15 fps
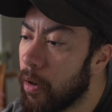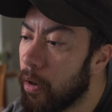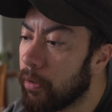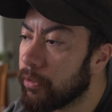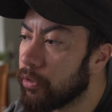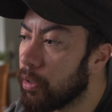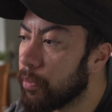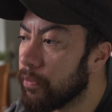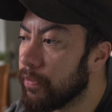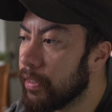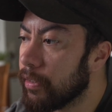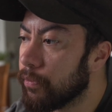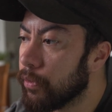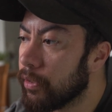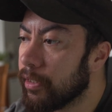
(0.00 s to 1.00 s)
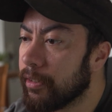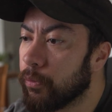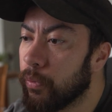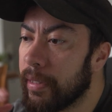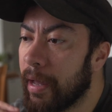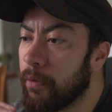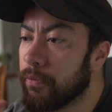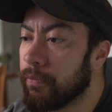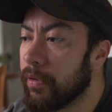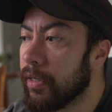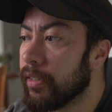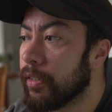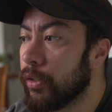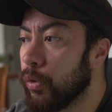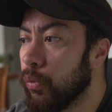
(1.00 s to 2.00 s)
on top of these footage without
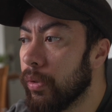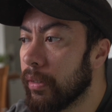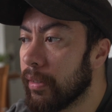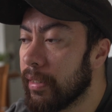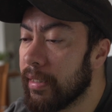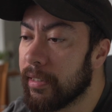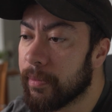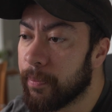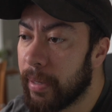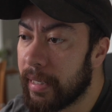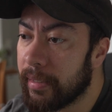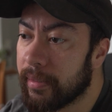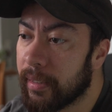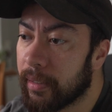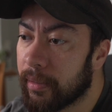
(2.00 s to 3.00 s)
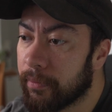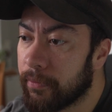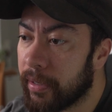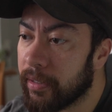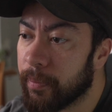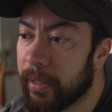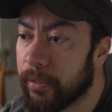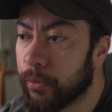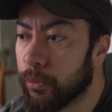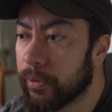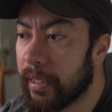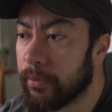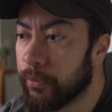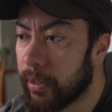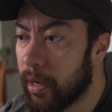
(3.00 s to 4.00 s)
first doing these basic fundamentals
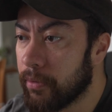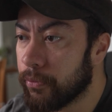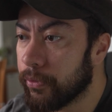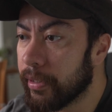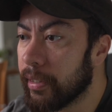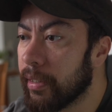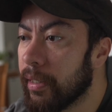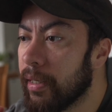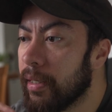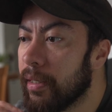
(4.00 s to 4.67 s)
and recovery.